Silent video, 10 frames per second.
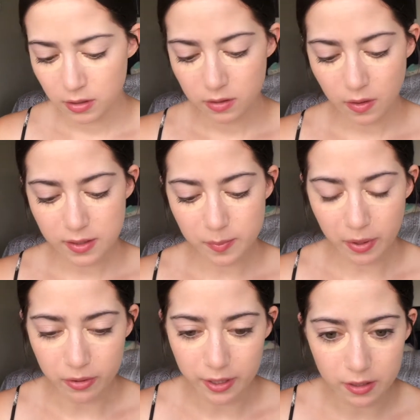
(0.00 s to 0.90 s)
That's
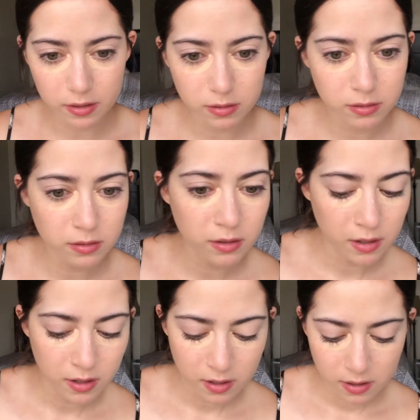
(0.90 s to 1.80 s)
about it.
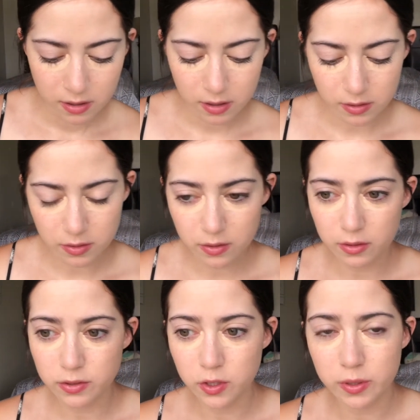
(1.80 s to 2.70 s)
And then
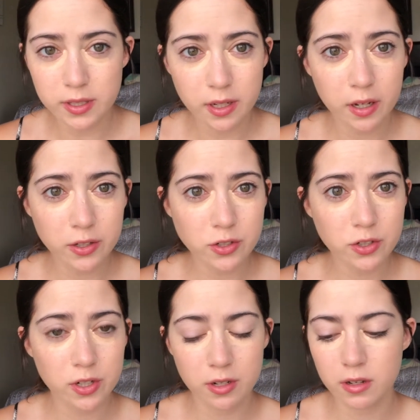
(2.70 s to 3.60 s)
I'll do a
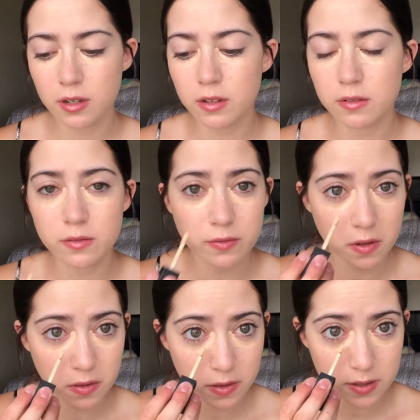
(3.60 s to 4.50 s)
touch of
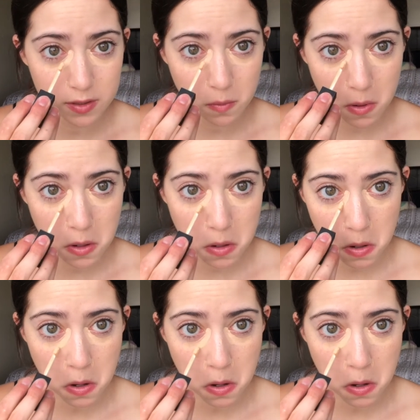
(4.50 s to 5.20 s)
this one.